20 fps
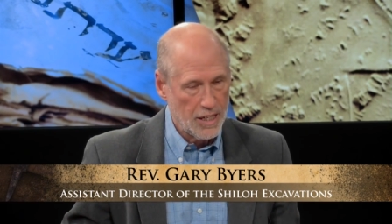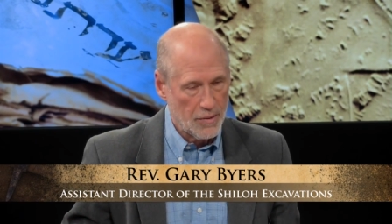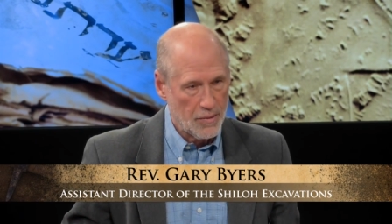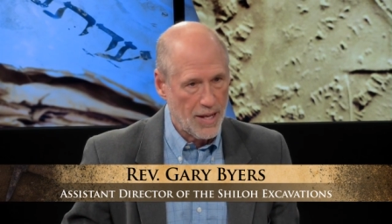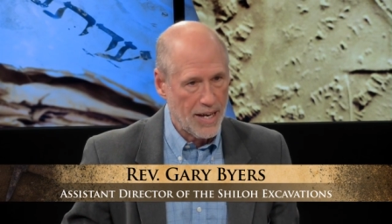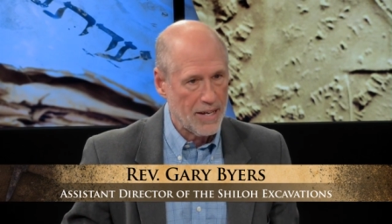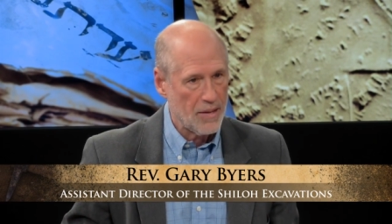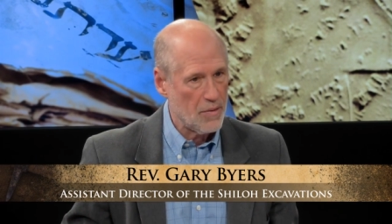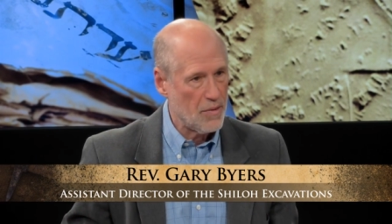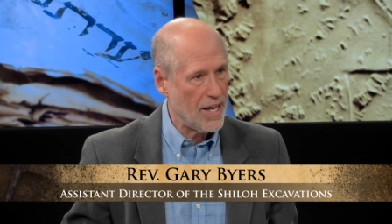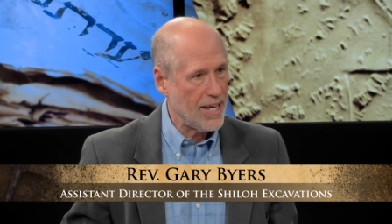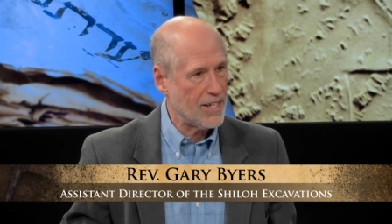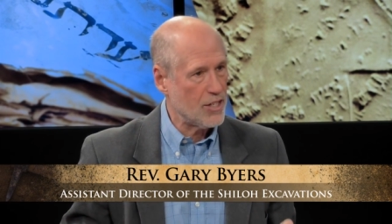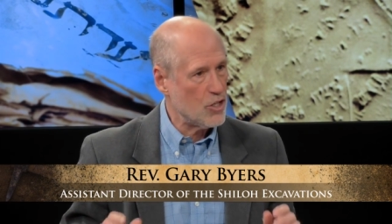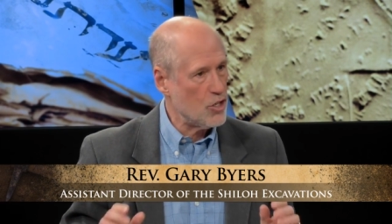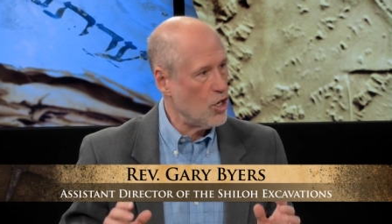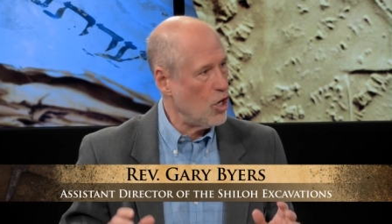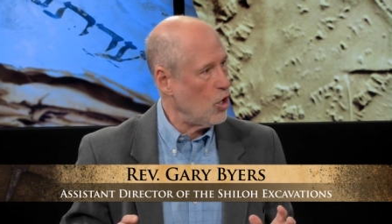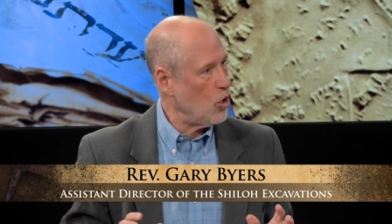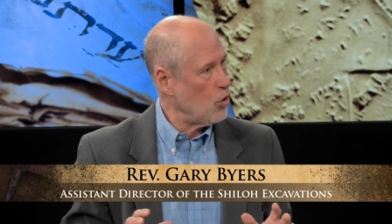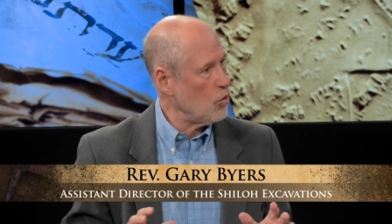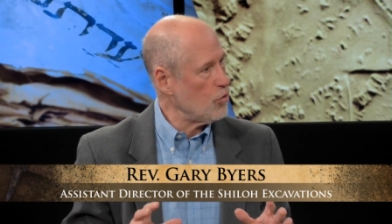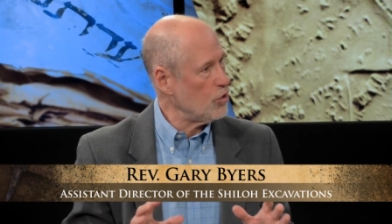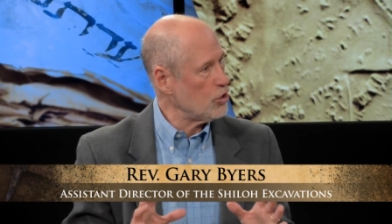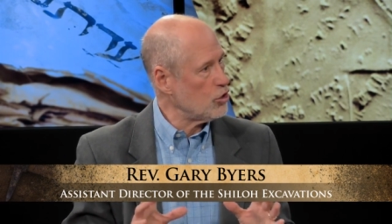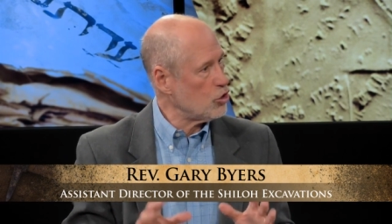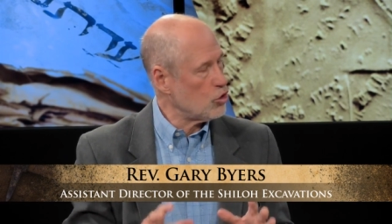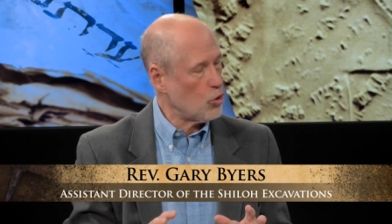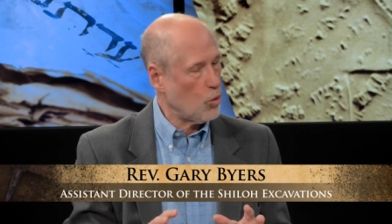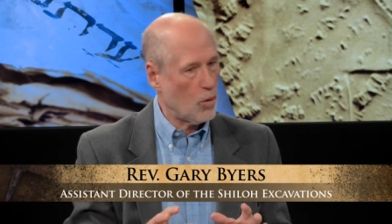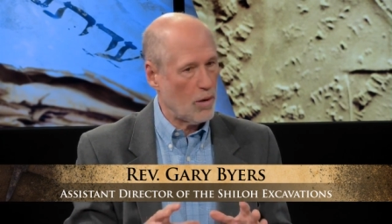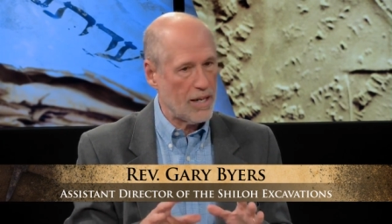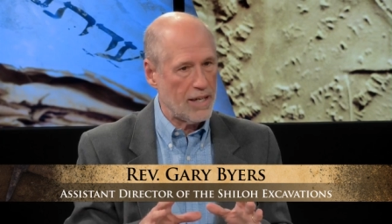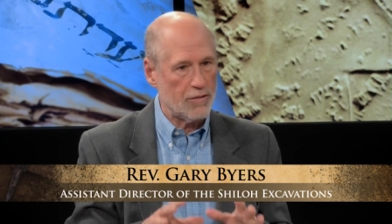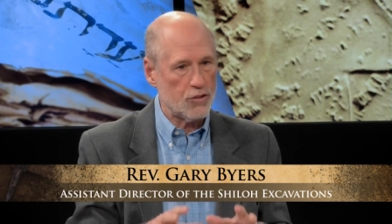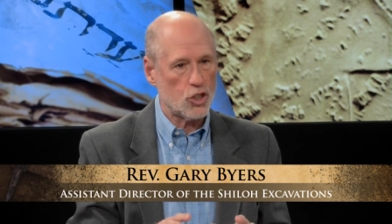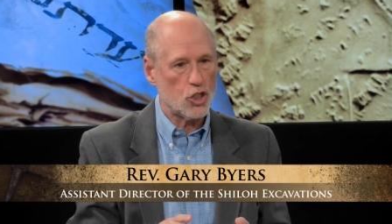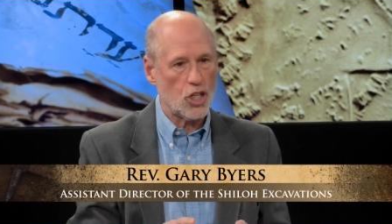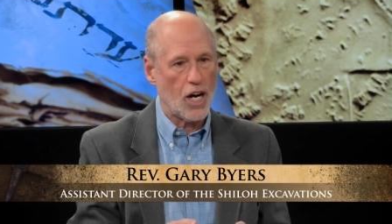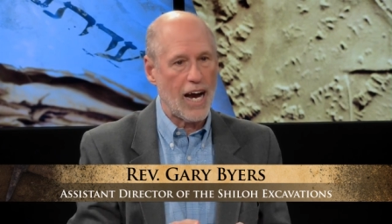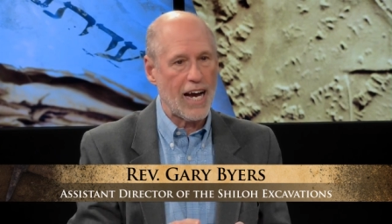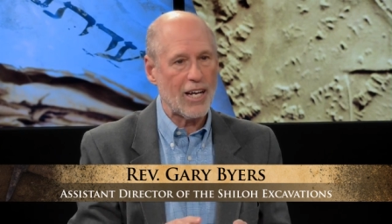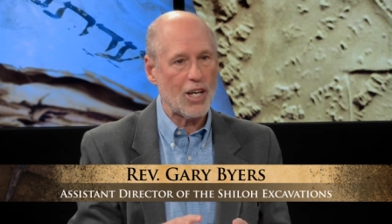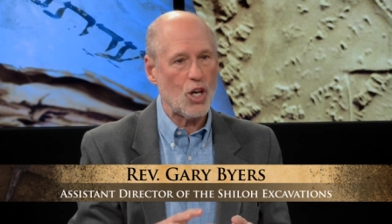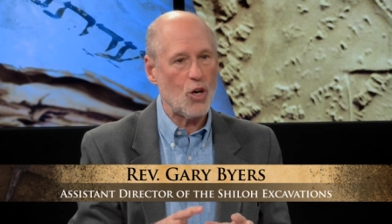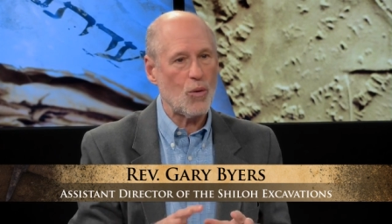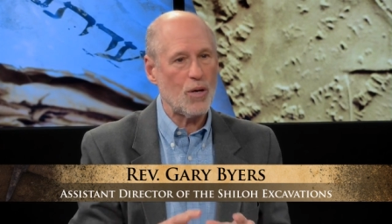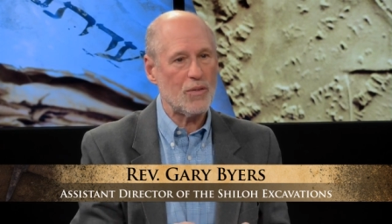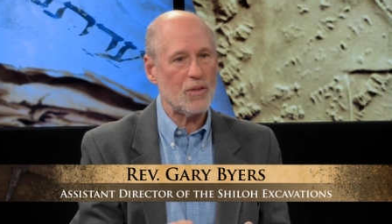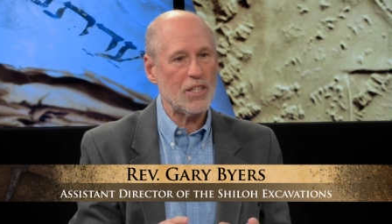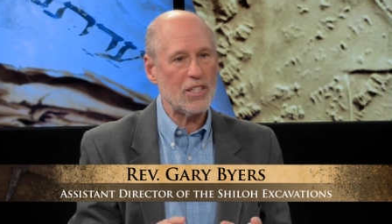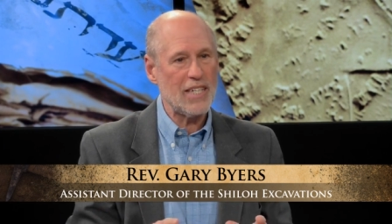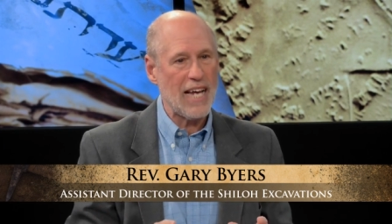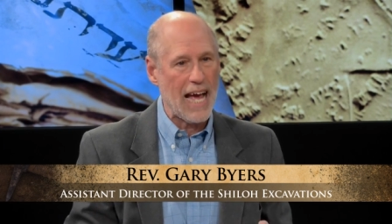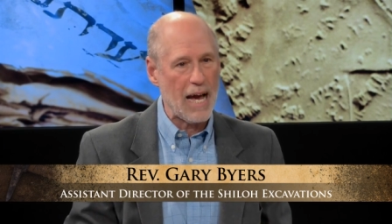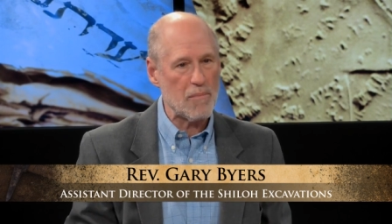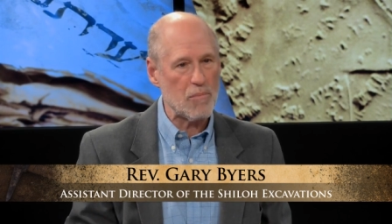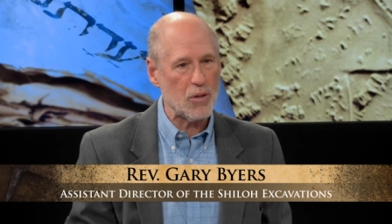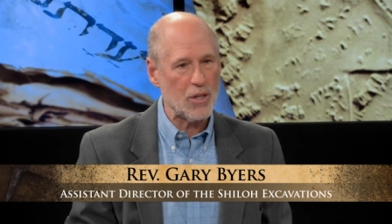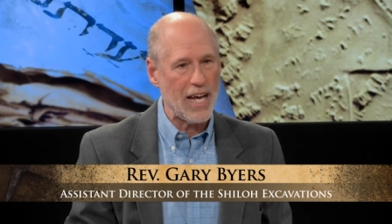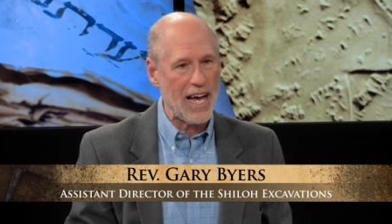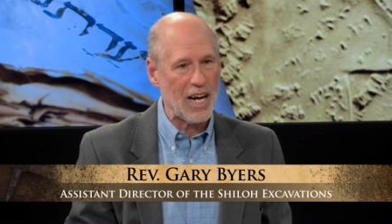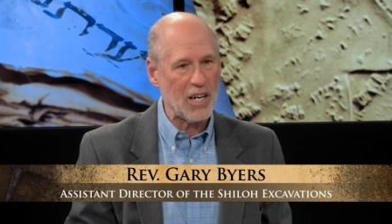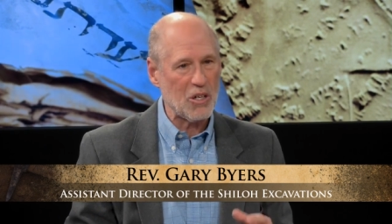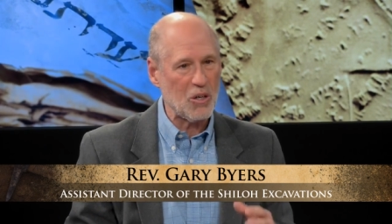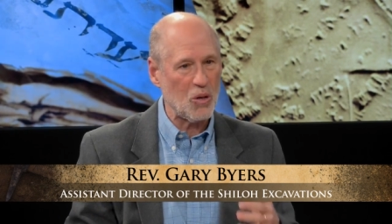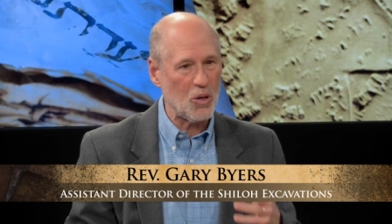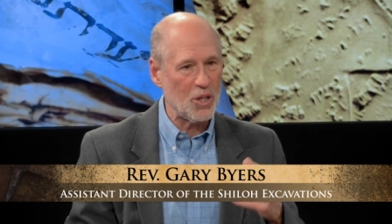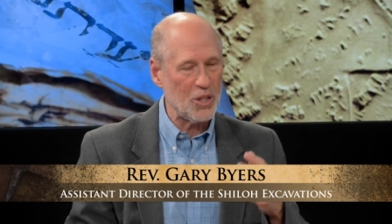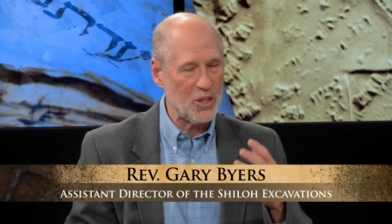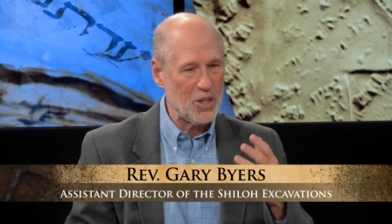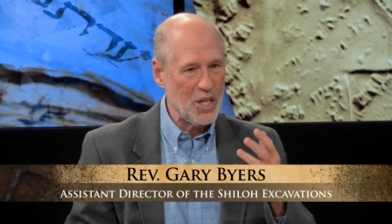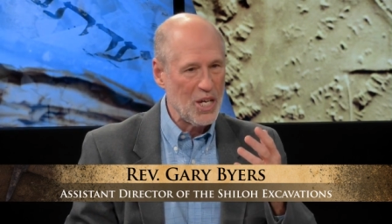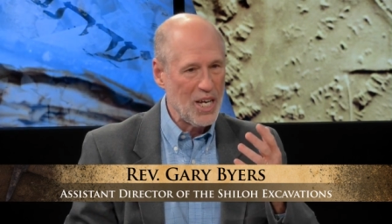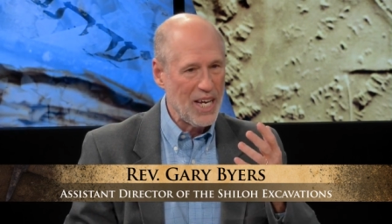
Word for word: They, they know the story of Shiloh and the tabernacle and,